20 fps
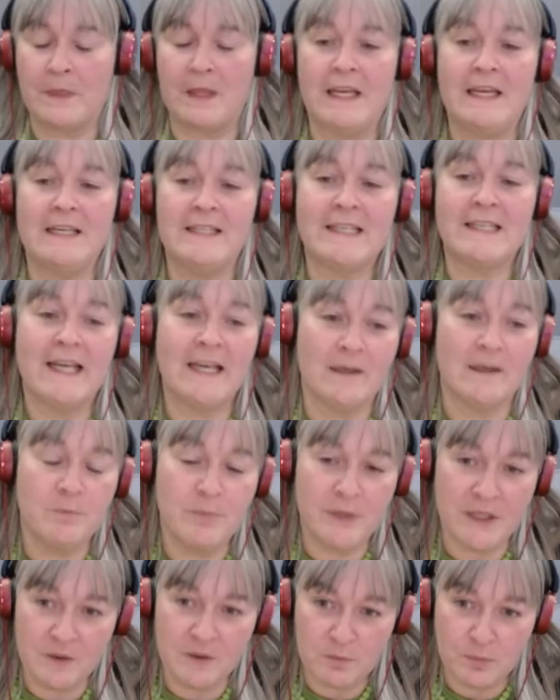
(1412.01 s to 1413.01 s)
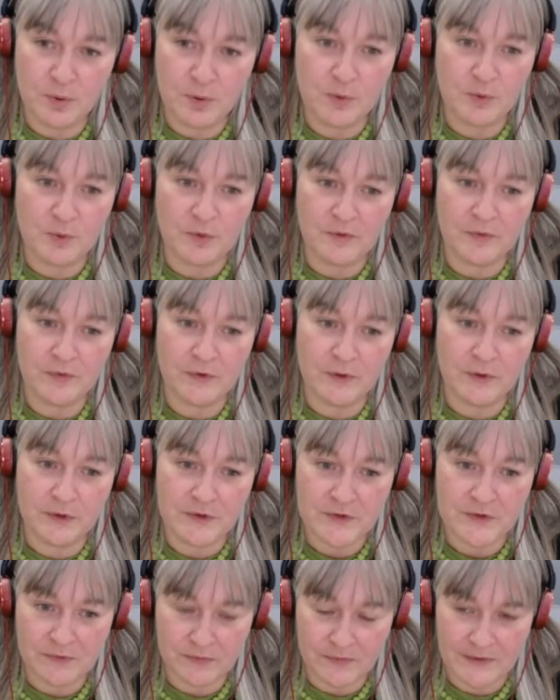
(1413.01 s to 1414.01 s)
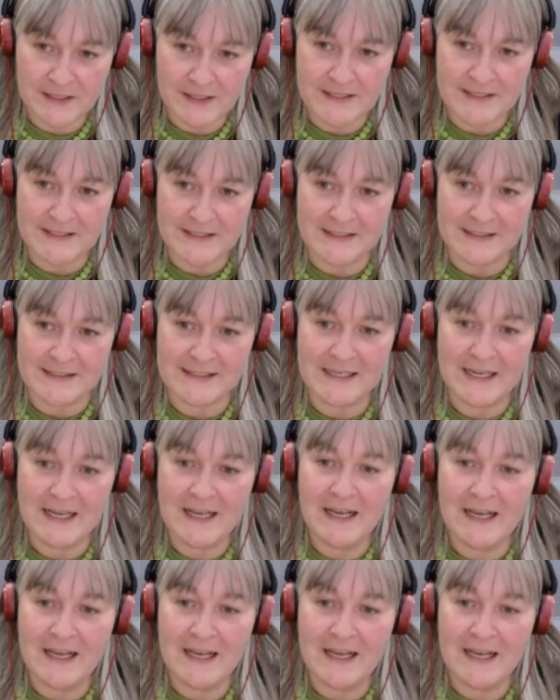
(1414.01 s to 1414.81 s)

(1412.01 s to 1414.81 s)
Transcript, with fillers: it can be important for lots of reasons.